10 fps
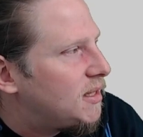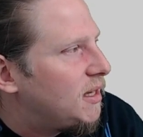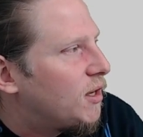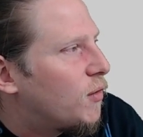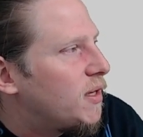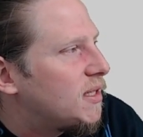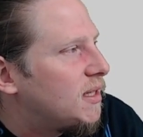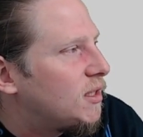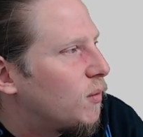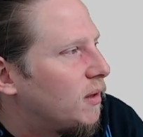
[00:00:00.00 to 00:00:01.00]
increase
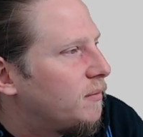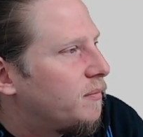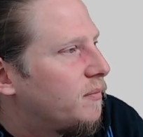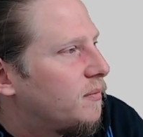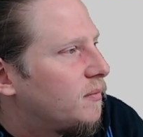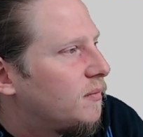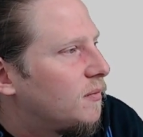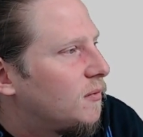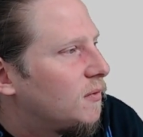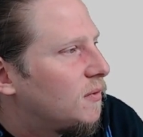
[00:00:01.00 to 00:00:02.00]
this one
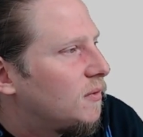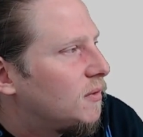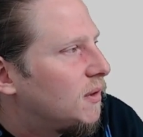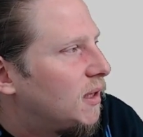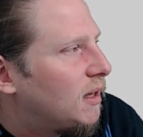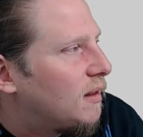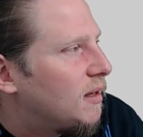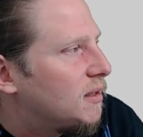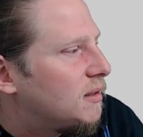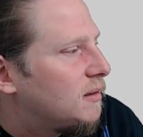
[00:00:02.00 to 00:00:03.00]
like this,